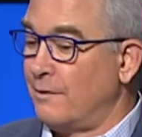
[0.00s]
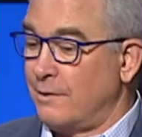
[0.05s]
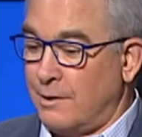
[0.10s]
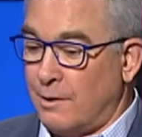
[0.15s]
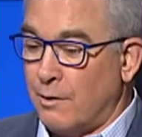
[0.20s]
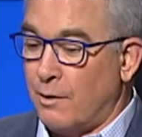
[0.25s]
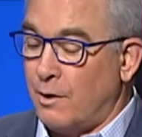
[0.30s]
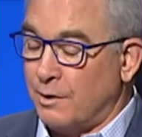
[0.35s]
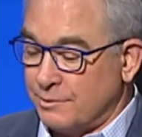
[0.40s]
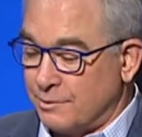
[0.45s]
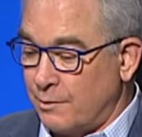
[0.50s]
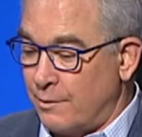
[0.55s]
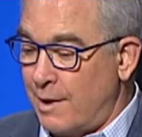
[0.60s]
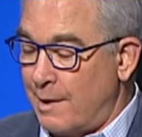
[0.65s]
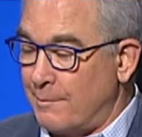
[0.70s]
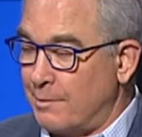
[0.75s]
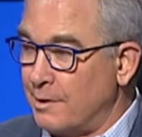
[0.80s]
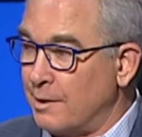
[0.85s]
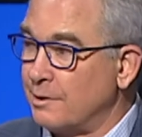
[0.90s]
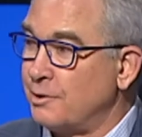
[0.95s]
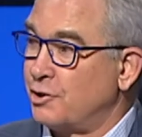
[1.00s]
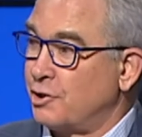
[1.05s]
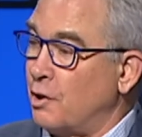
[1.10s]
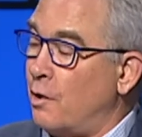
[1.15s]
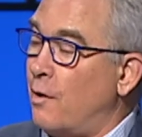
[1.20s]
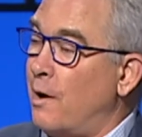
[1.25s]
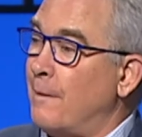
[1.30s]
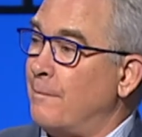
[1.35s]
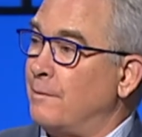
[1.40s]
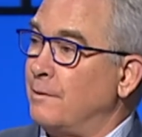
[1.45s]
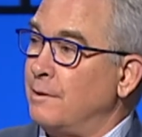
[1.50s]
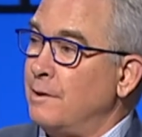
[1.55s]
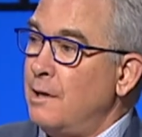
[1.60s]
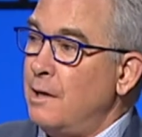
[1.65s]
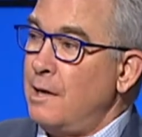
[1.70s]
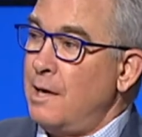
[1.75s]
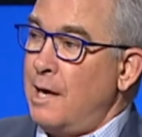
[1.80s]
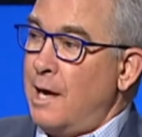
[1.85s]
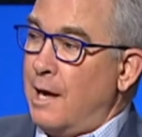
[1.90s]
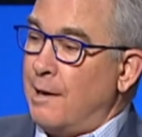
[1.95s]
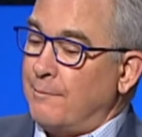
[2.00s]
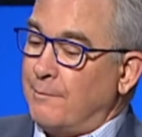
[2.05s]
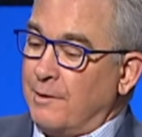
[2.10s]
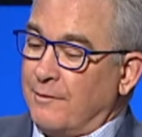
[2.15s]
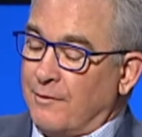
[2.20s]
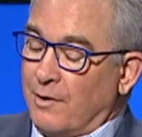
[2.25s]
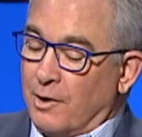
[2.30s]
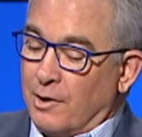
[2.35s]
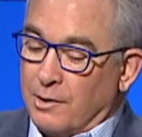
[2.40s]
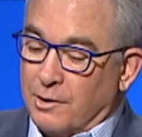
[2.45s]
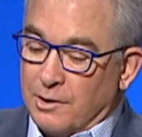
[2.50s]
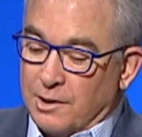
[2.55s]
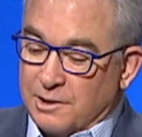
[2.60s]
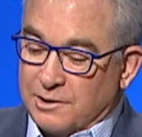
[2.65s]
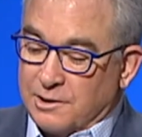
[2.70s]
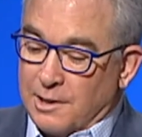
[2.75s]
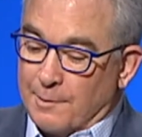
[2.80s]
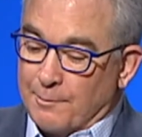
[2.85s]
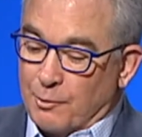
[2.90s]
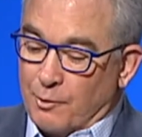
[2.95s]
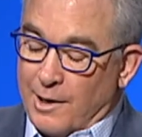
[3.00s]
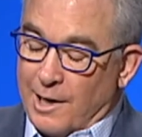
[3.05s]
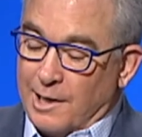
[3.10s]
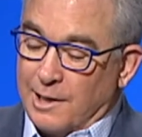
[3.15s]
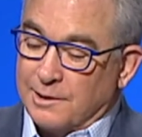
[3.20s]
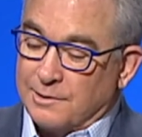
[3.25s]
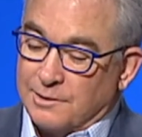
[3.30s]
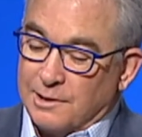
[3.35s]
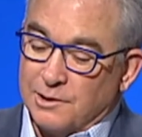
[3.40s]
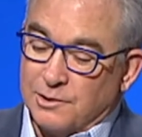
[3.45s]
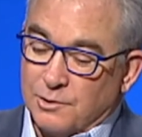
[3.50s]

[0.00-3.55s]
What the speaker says: They're also able to show up and be very good extemporaneously.